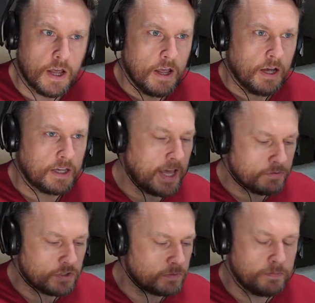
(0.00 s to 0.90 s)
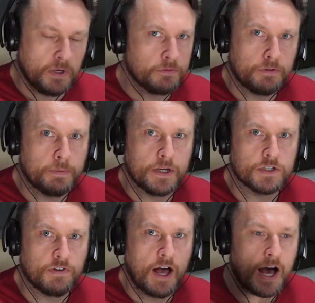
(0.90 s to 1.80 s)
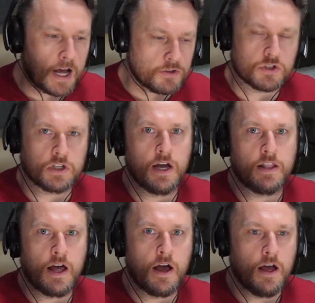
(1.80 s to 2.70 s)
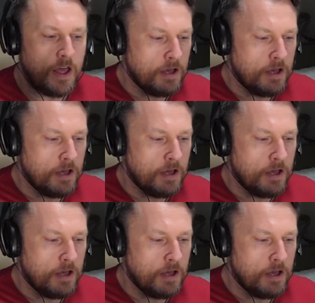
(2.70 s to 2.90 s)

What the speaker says: and capture this beautiful piece of art just like that,